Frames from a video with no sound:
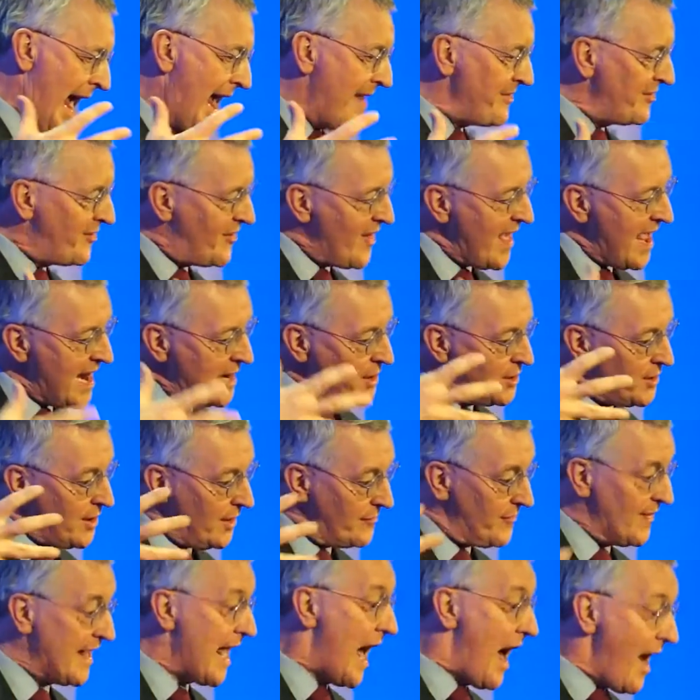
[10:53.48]
And
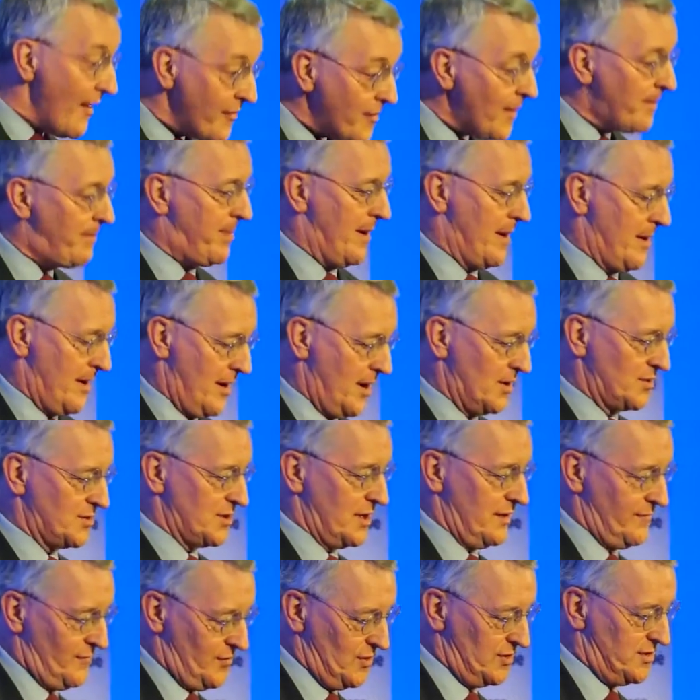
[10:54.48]
then the other
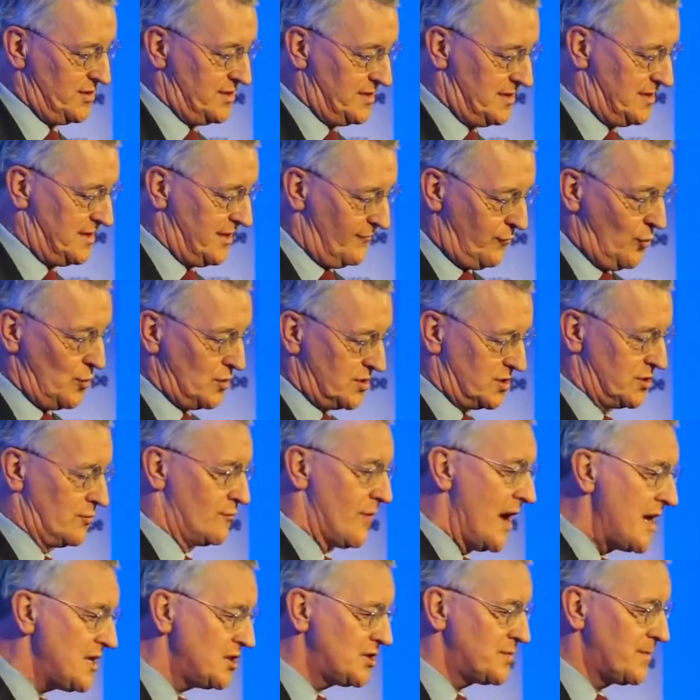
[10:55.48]
part of the divorce
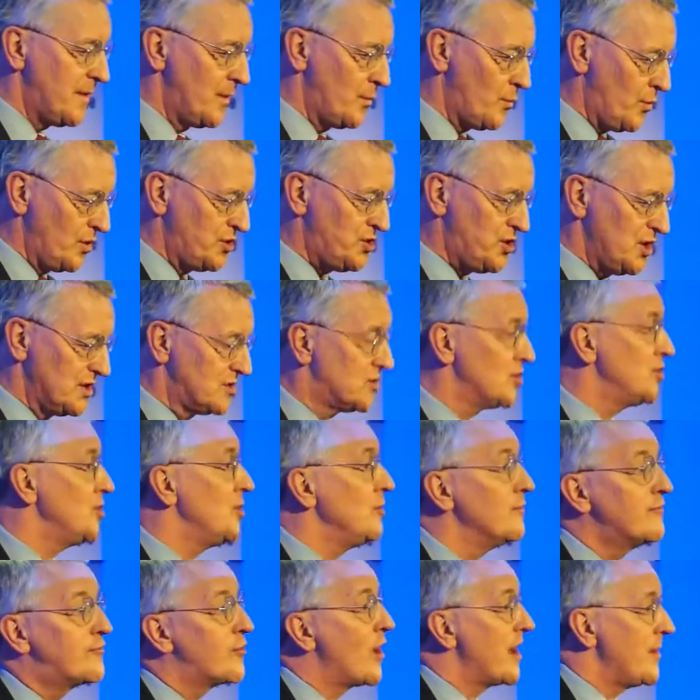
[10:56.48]
arrangement, which is the
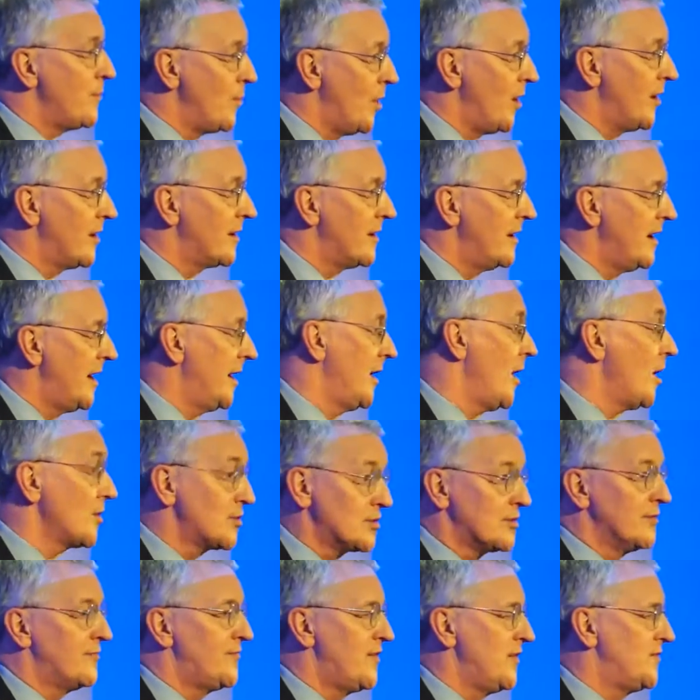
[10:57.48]
new framework. And
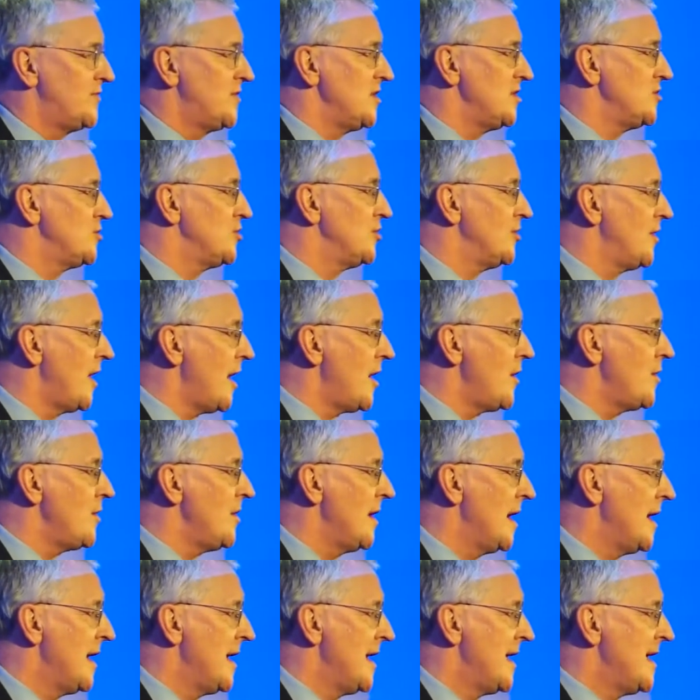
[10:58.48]
Article 50, as you
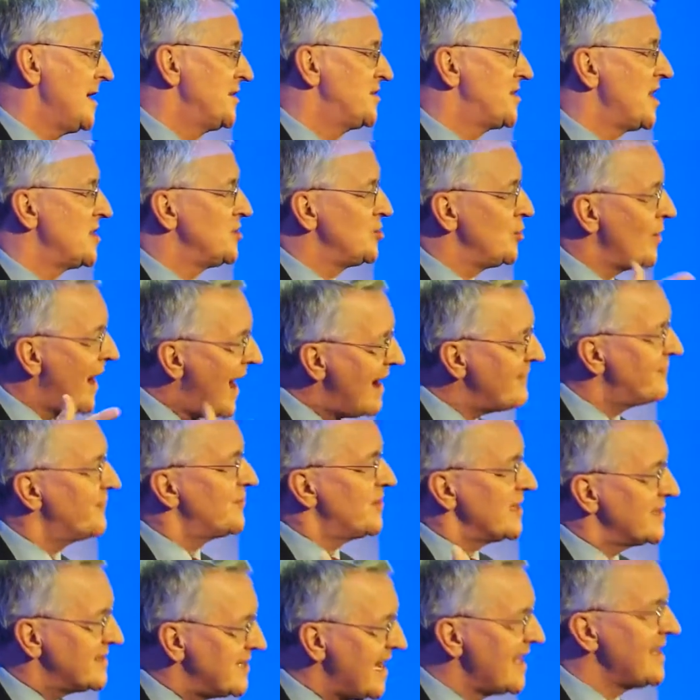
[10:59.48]
know, says you have to